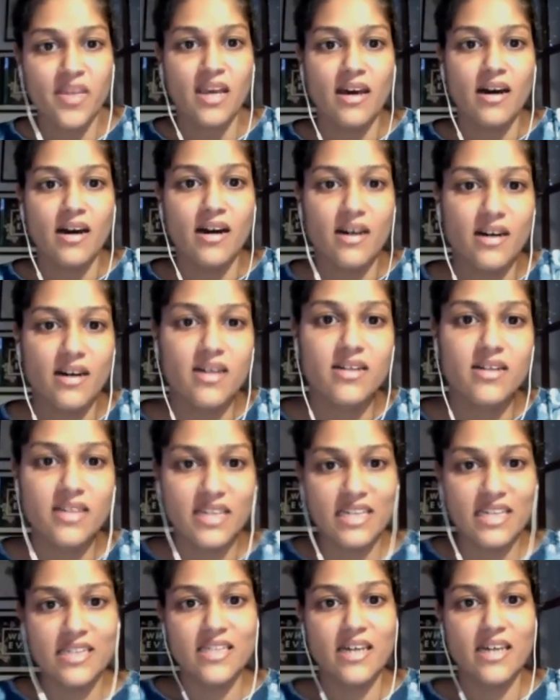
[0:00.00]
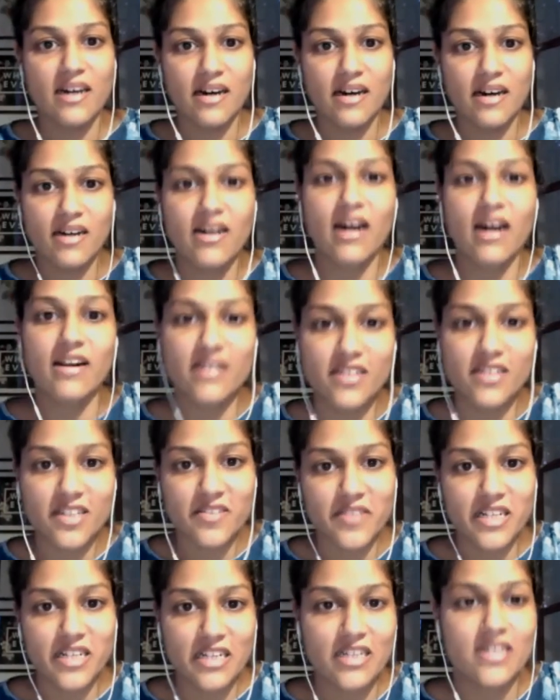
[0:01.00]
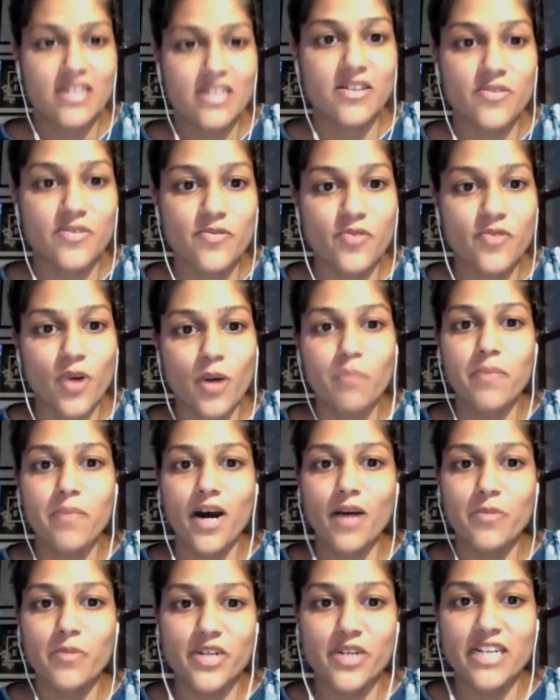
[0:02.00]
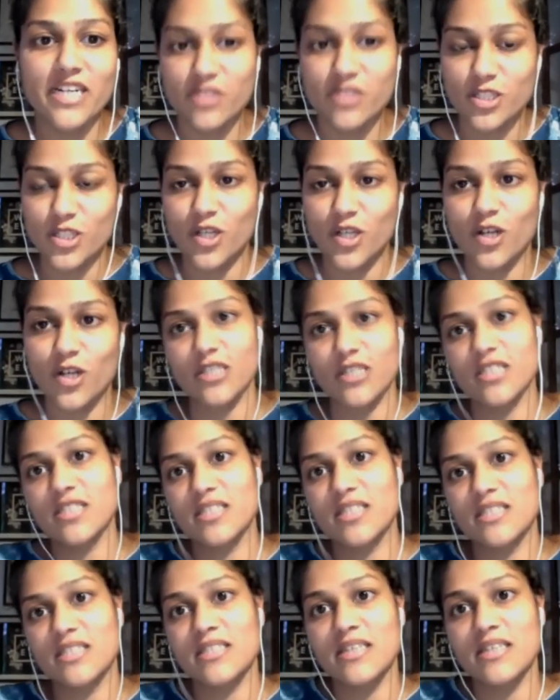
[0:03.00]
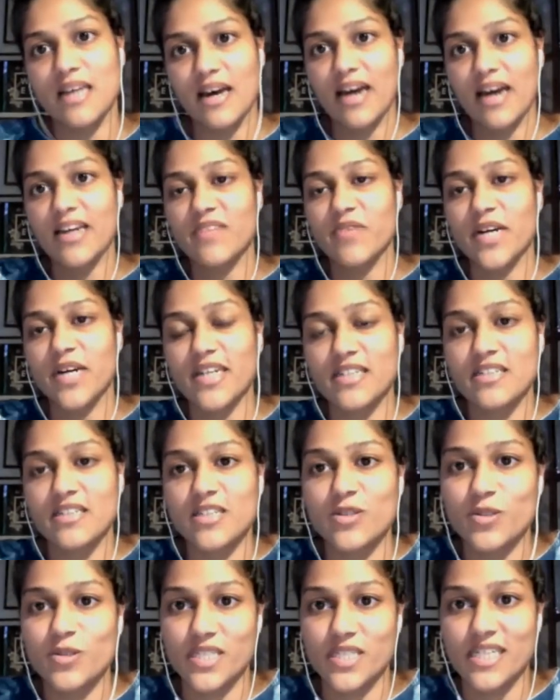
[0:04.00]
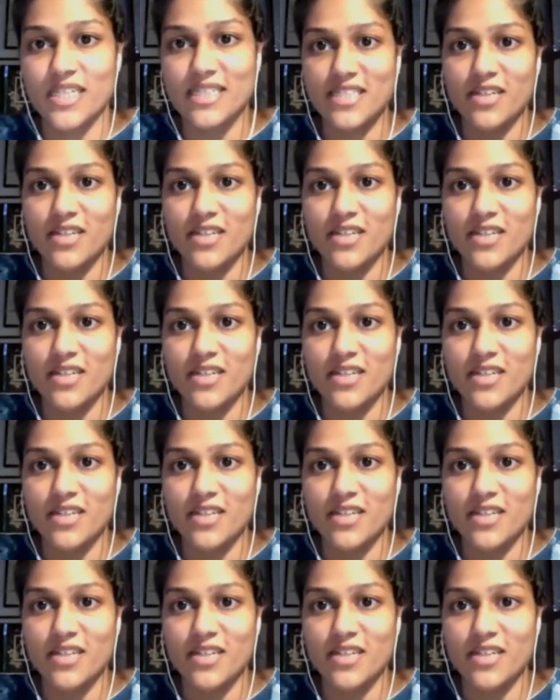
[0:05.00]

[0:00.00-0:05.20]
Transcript: Geeta Karandavala from Barberin Resorts. I invite you to say